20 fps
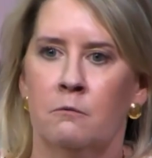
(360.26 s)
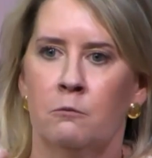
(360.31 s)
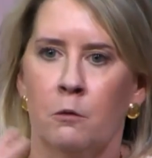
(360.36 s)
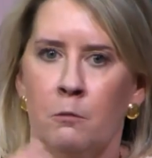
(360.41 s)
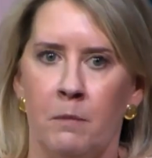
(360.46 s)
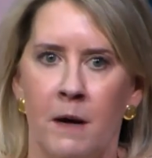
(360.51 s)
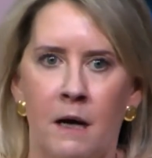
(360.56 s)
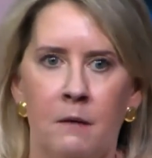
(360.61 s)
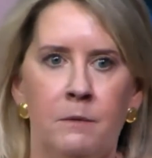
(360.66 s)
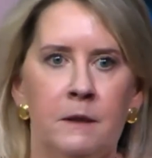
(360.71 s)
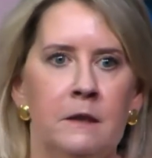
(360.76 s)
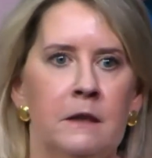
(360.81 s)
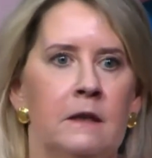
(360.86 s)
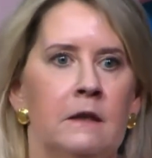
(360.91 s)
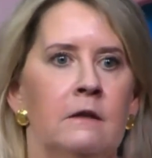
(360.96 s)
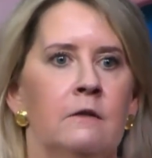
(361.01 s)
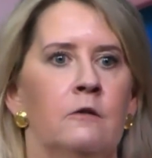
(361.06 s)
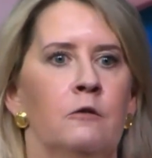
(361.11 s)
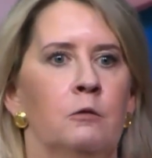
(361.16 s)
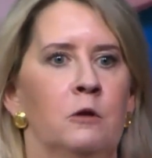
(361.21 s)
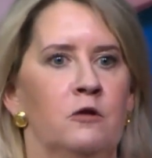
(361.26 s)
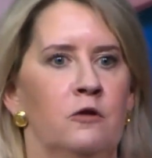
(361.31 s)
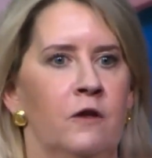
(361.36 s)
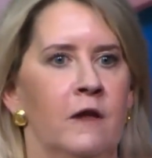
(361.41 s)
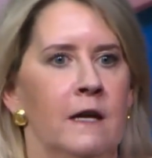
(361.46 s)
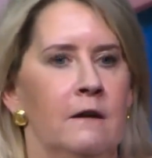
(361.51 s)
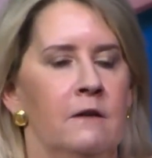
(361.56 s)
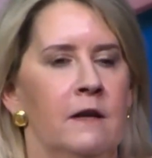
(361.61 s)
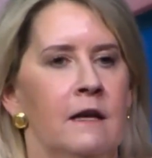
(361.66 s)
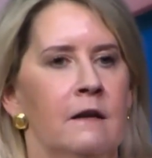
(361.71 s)
Republicans, which
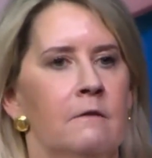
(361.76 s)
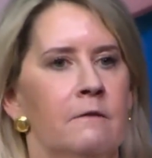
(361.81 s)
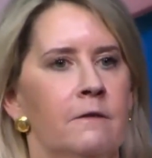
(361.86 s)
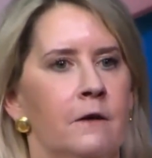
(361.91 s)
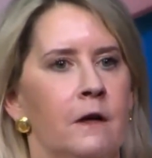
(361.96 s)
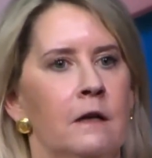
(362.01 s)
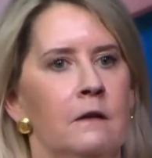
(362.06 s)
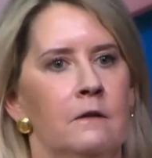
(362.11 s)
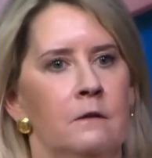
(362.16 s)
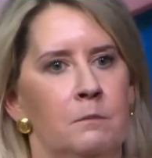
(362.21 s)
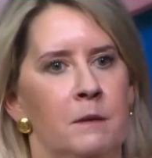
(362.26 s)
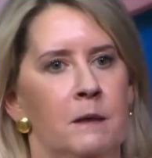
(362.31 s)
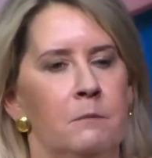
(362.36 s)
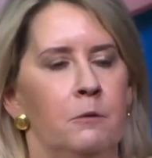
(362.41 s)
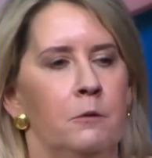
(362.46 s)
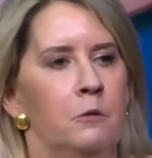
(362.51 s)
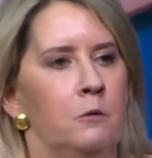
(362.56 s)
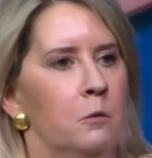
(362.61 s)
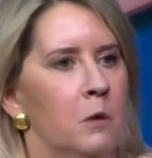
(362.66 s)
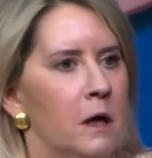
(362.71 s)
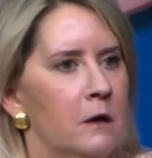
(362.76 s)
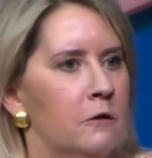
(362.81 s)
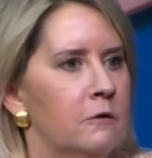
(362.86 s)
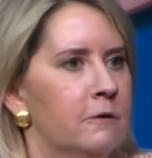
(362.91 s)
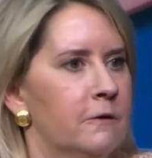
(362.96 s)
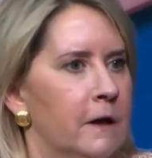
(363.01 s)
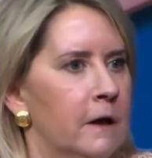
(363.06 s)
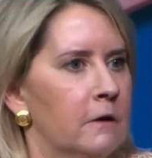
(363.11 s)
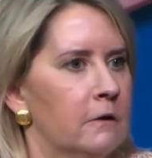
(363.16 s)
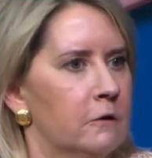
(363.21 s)
they identified as people who watch
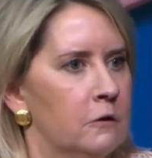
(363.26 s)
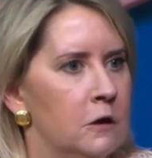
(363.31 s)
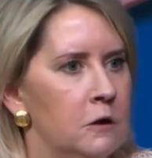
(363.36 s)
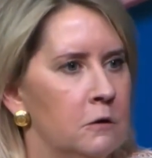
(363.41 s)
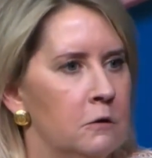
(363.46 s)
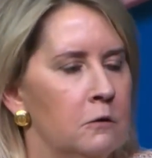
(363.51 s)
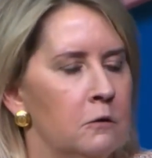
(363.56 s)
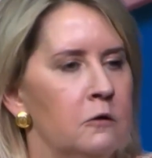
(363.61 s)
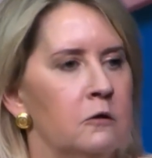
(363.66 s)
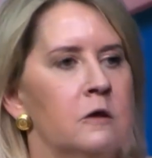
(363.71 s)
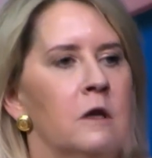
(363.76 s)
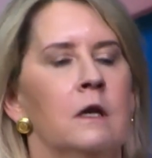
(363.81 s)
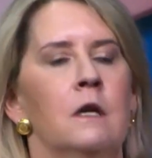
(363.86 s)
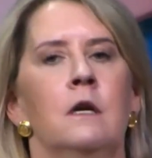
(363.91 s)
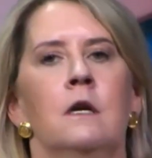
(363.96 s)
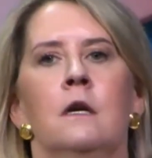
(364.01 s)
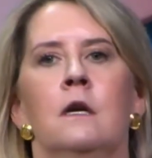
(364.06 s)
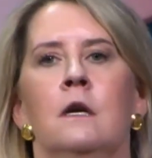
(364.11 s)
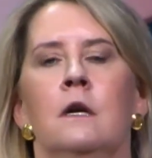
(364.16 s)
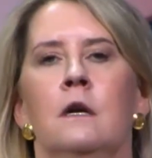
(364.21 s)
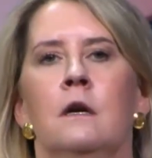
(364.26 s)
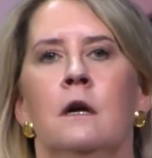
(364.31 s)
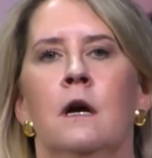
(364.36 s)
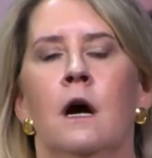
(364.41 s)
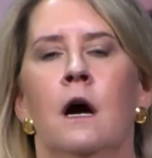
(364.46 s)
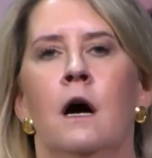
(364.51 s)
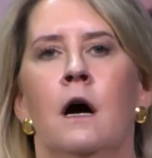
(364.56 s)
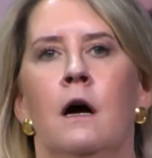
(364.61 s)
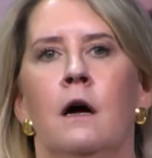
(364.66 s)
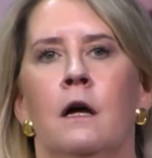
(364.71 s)
Fox News,
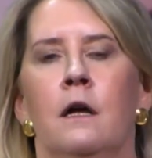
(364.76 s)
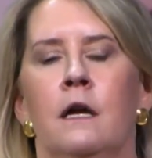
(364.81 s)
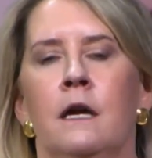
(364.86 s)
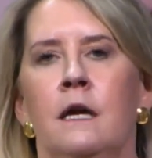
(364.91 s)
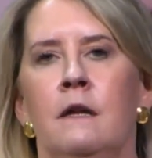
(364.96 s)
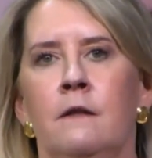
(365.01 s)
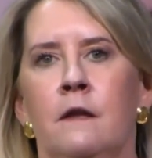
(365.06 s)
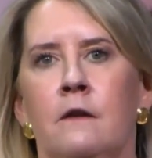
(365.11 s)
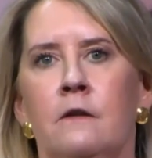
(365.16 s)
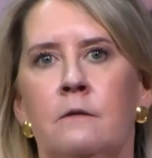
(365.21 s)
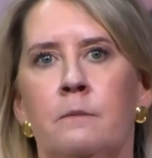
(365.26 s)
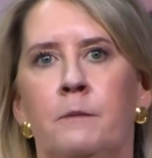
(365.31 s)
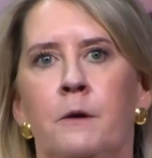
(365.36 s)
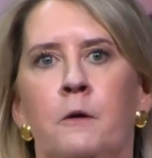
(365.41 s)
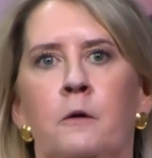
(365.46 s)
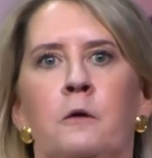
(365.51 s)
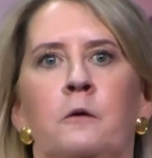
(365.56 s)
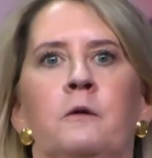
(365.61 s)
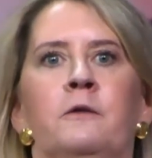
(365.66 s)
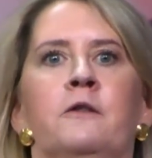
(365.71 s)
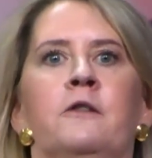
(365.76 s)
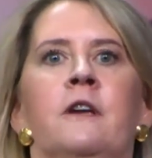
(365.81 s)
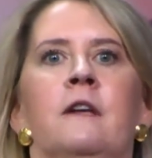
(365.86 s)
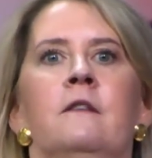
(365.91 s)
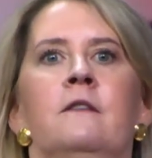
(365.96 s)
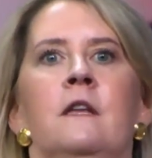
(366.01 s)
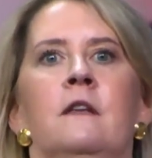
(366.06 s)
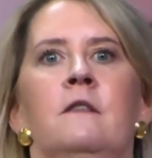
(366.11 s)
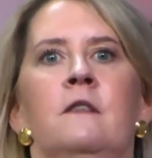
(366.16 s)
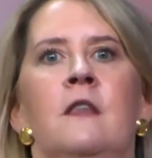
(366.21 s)
in this poll
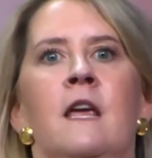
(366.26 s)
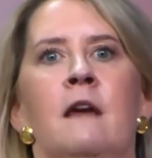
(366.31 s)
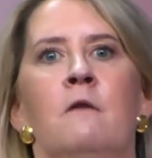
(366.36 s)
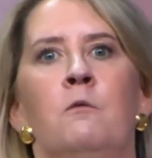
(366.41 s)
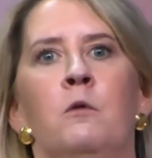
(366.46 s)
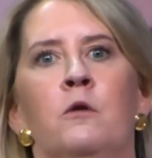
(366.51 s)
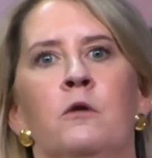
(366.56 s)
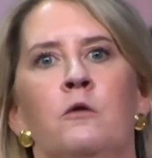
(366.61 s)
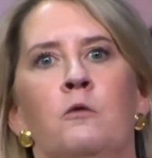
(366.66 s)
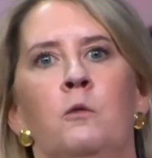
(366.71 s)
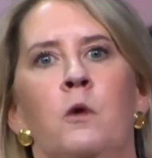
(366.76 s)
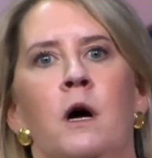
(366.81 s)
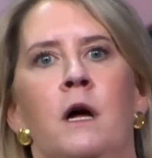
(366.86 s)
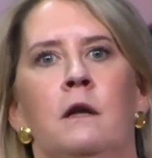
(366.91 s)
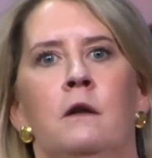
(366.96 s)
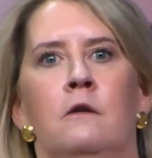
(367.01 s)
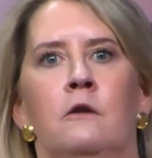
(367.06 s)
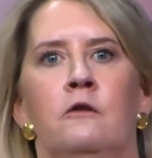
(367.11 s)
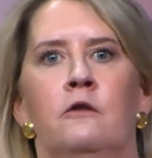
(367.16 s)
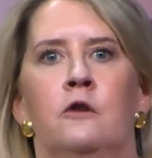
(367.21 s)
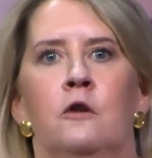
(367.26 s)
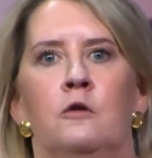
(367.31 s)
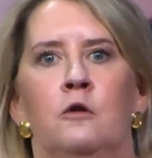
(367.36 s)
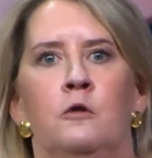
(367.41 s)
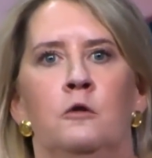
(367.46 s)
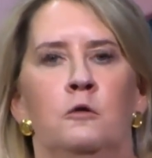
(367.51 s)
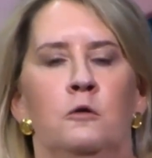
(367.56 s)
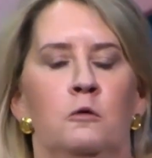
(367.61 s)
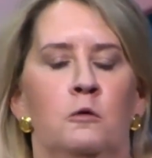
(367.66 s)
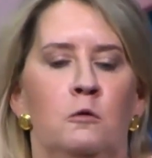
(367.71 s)
said that they were the ones
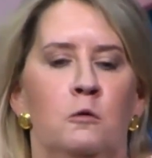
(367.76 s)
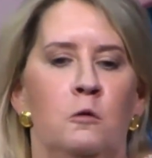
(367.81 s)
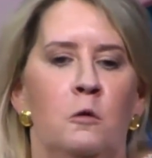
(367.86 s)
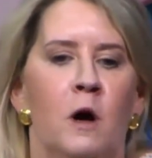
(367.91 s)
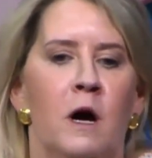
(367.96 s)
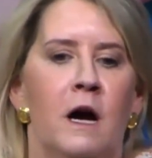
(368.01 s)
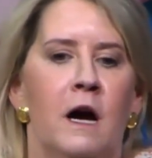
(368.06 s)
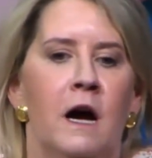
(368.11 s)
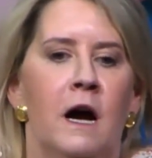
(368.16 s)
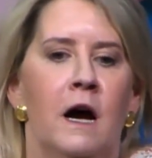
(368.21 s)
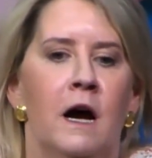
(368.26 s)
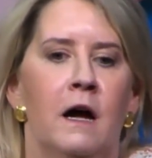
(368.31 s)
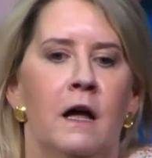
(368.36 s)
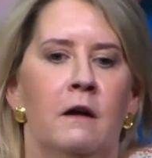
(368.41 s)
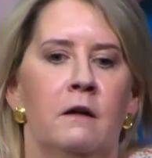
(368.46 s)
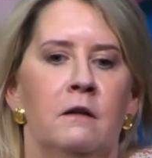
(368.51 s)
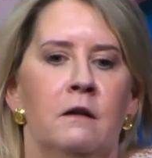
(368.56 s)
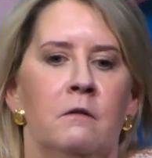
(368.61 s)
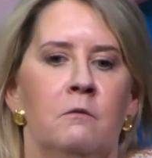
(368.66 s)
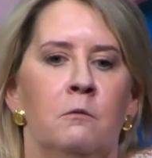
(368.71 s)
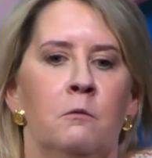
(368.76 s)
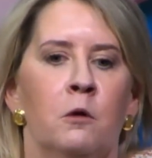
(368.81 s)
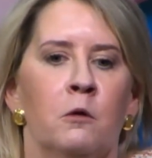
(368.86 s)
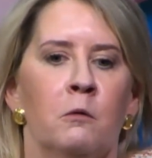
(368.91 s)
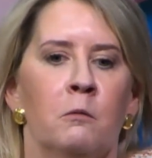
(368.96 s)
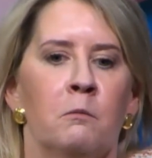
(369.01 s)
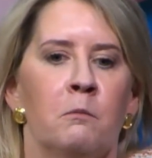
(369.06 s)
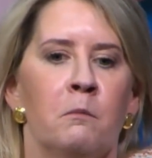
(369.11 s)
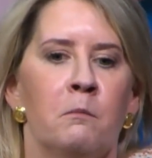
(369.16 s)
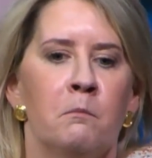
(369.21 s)
who
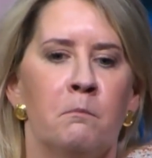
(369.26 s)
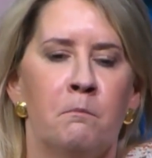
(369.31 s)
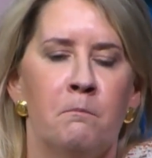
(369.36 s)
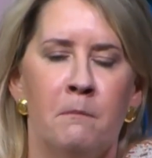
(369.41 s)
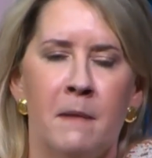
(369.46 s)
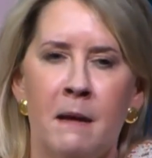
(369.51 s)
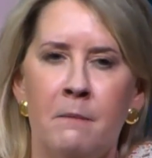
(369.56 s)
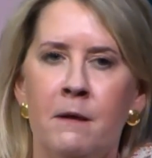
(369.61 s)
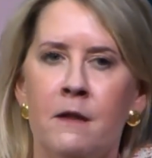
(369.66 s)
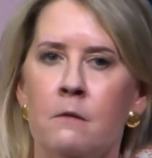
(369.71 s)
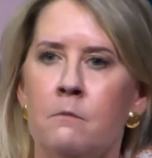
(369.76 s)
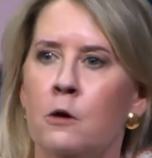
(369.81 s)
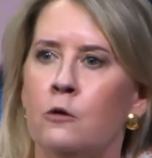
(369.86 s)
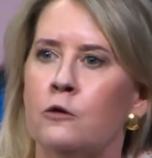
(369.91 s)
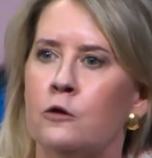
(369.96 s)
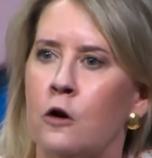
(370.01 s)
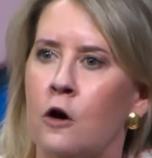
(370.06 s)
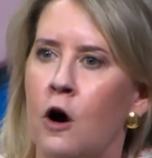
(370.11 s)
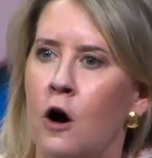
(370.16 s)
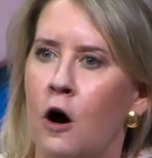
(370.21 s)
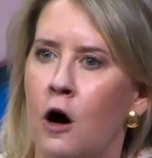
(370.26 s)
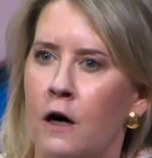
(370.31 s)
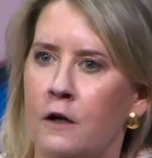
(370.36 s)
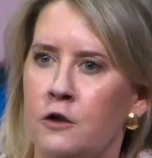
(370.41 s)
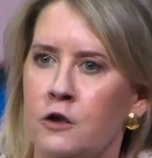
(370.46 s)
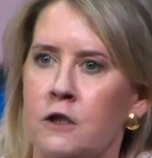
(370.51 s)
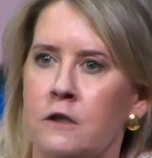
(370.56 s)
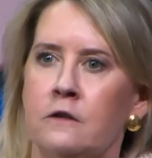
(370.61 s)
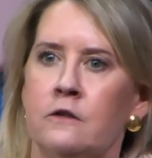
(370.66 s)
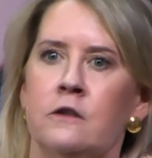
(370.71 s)
were maybe the most
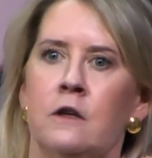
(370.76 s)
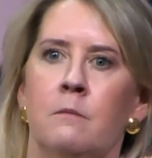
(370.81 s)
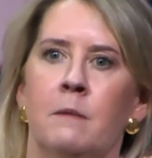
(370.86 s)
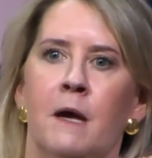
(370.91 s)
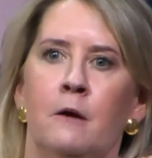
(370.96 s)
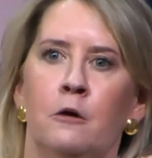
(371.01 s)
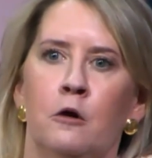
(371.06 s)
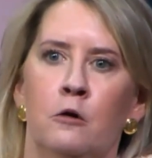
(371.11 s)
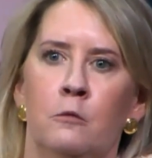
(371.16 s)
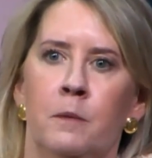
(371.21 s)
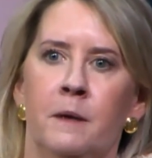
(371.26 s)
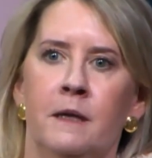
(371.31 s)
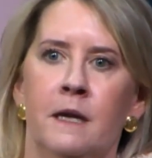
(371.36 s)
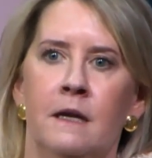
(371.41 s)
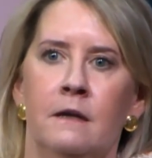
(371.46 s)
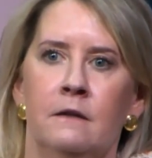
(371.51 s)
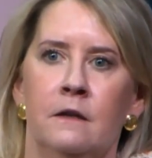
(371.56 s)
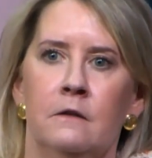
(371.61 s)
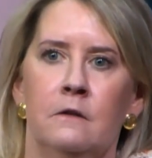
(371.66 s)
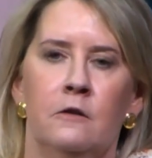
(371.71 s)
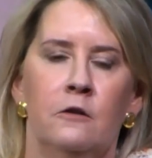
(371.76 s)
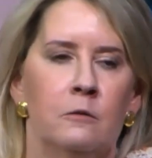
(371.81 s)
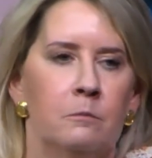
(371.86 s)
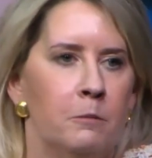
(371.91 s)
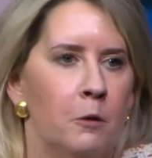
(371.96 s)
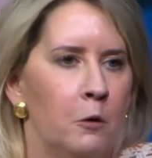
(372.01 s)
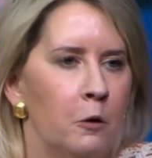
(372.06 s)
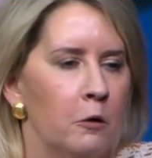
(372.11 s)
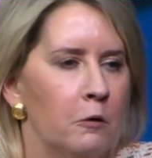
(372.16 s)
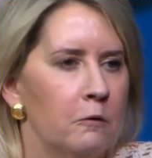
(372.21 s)
cautious about open-ended
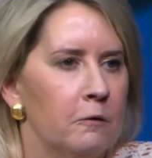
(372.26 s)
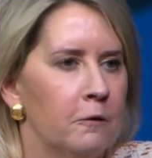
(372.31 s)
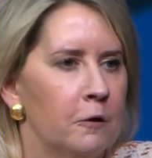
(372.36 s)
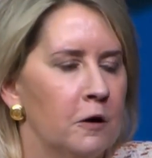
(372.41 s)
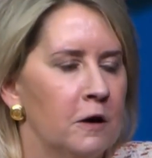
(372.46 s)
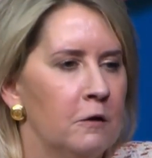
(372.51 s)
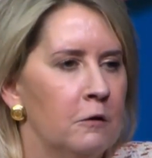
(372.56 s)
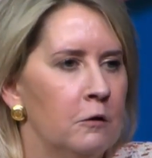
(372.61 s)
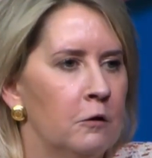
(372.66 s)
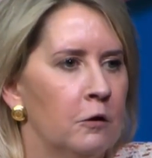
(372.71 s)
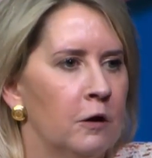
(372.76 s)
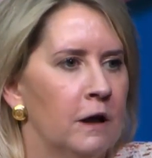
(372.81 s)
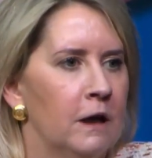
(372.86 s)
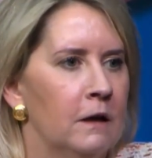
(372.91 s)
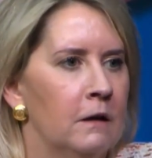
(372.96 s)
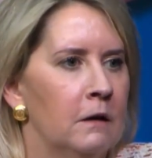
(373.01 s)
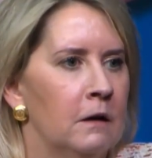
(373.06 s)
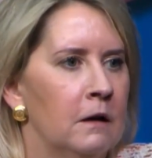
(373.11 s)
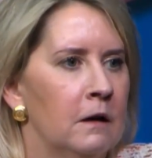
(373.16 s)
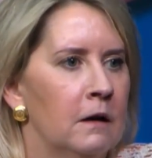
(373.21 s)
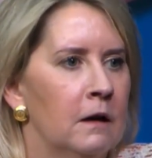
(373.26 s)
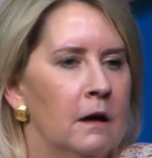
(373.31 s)
support for Ukraine.